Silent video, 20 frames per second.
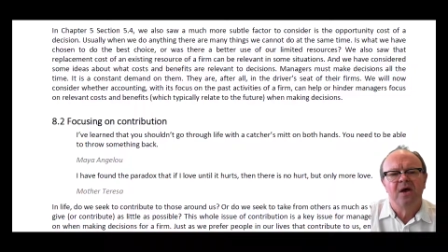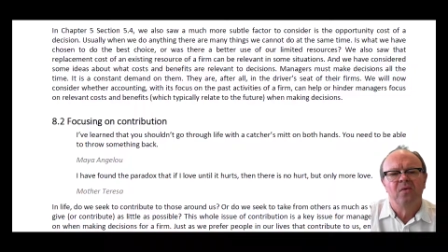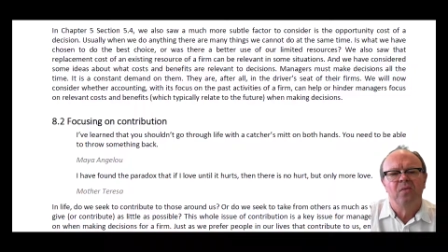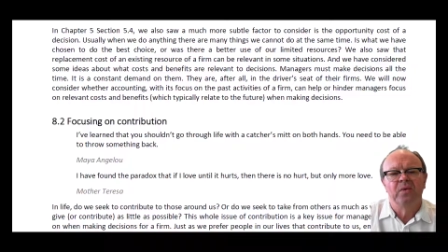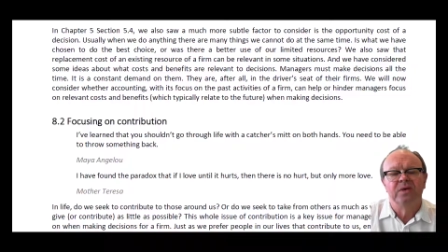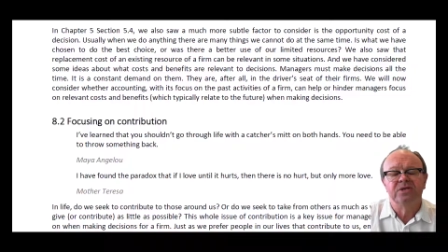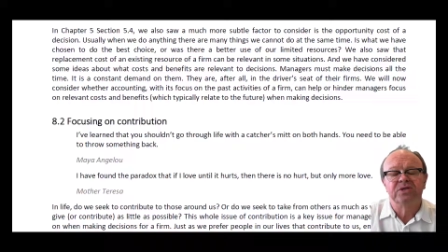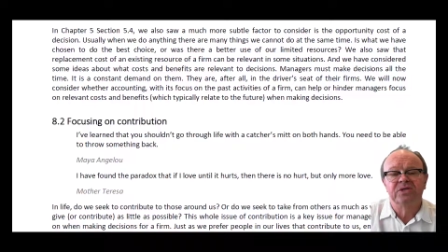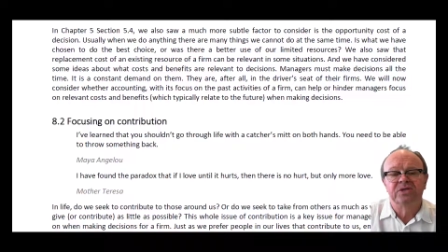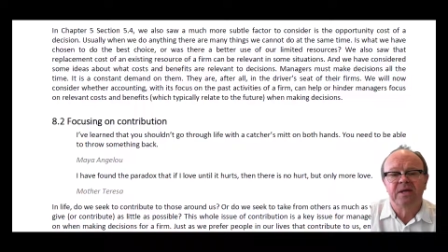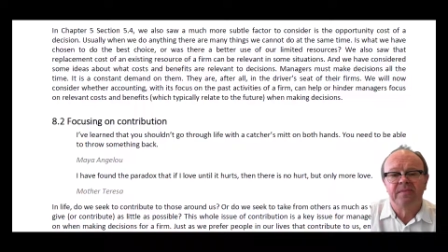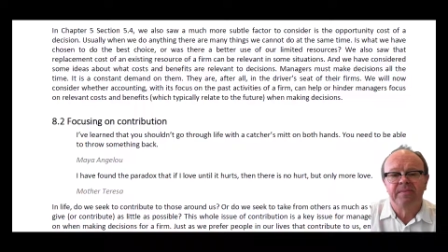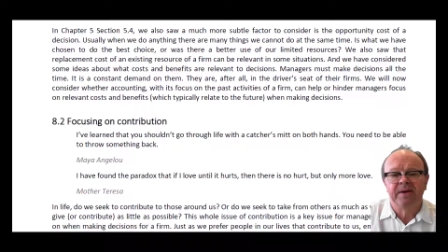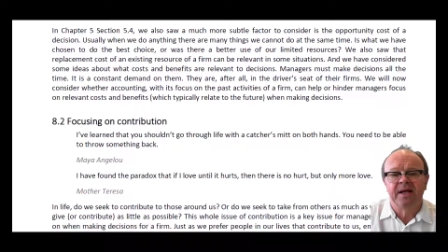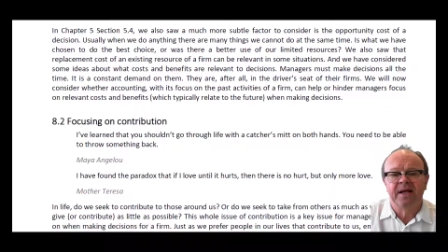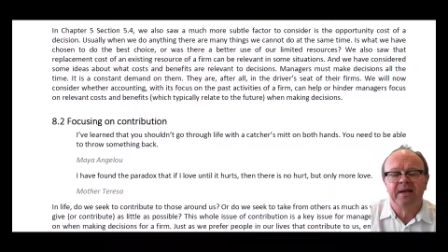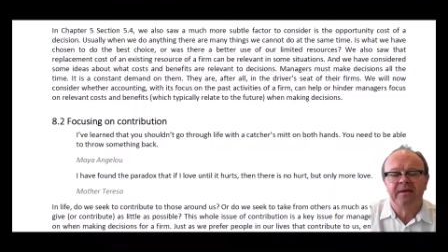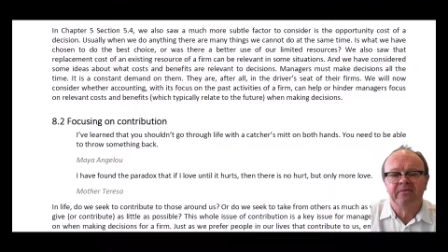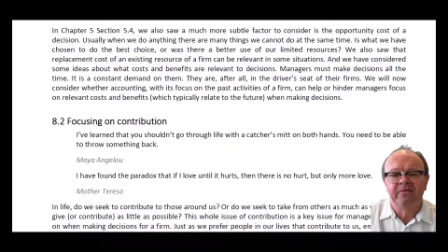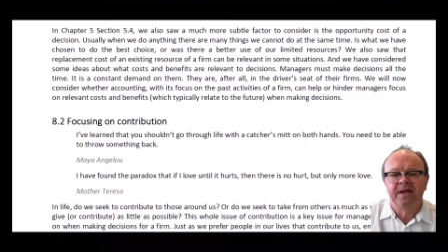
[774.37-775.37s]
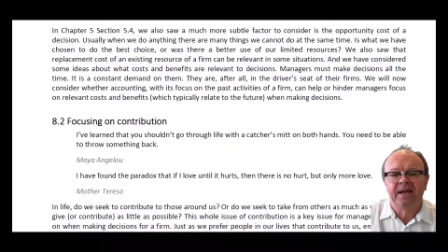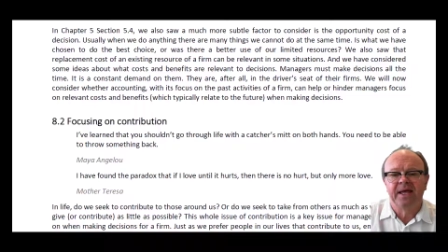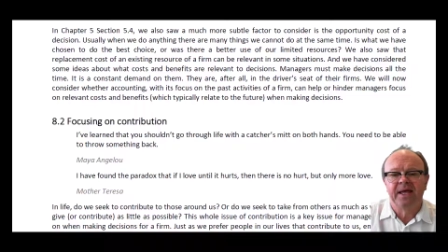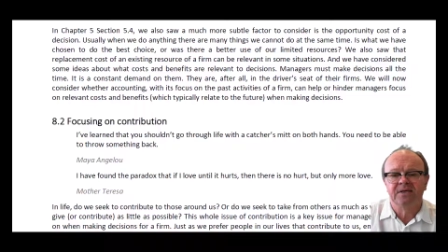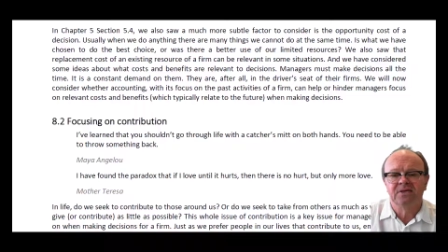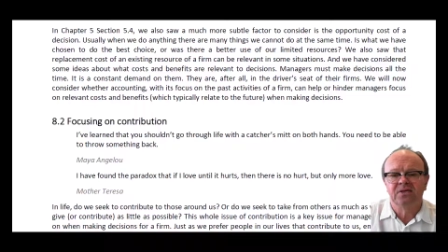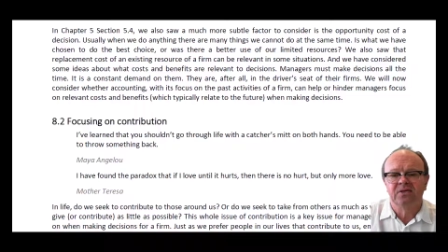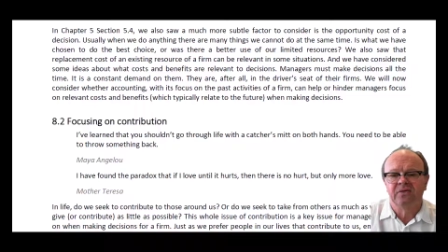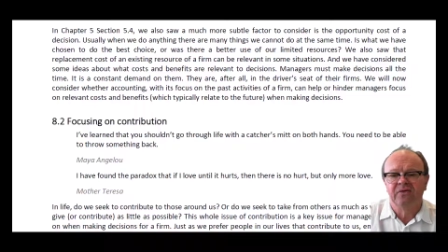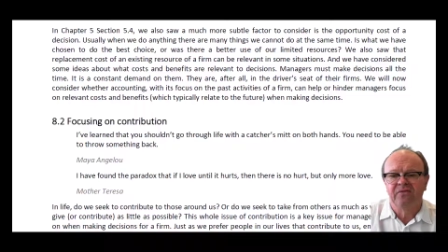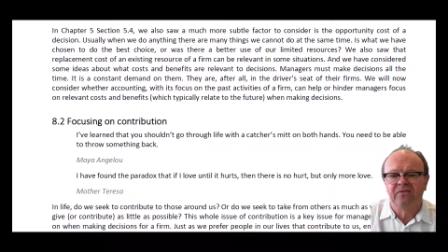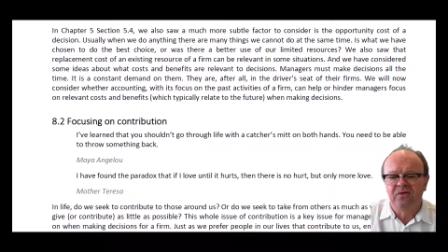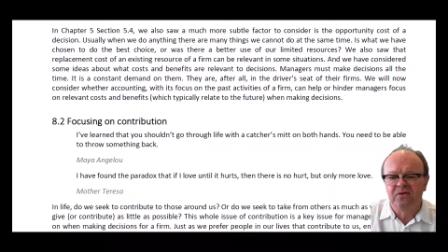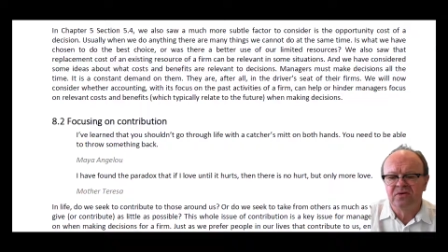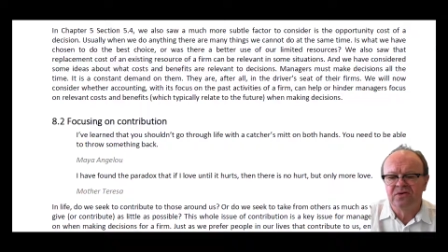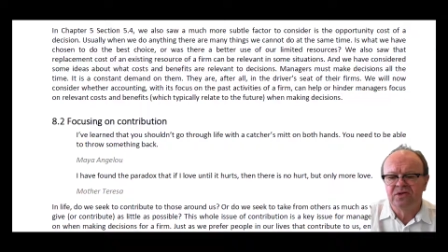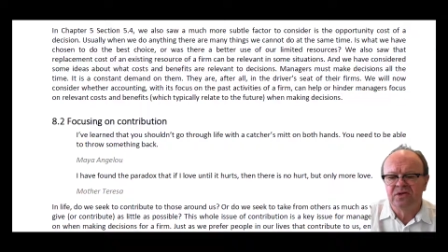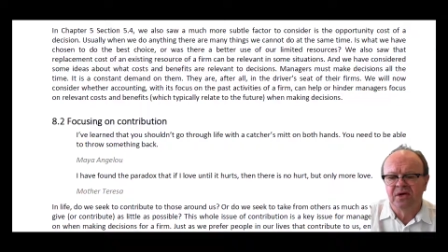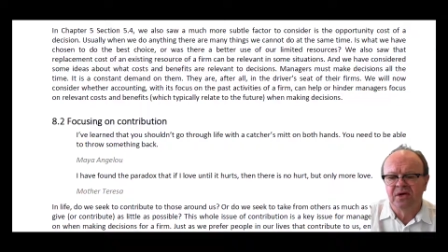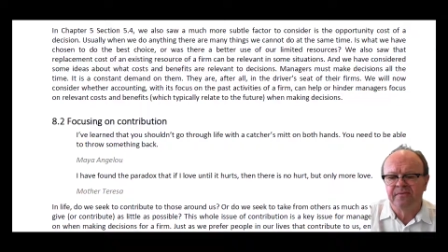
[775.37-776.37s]
which typically relate to the
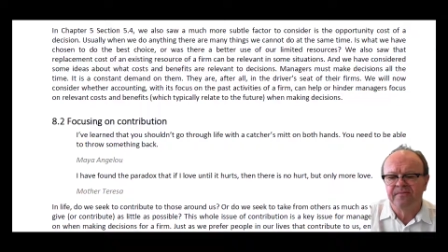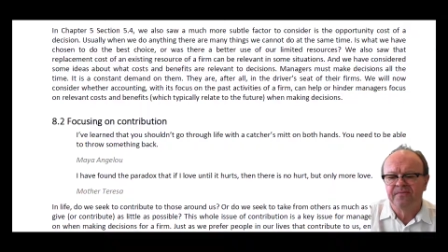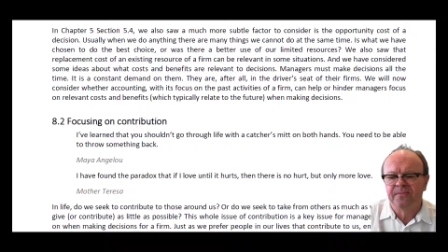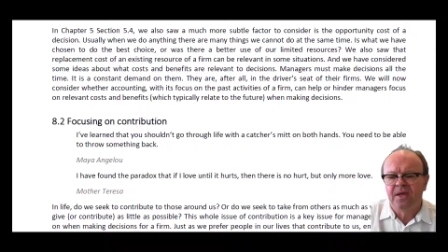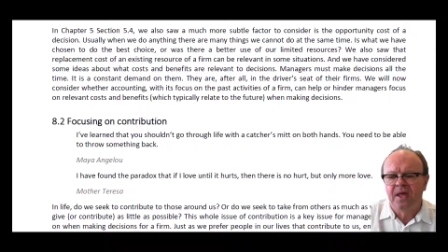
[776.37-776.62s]
future,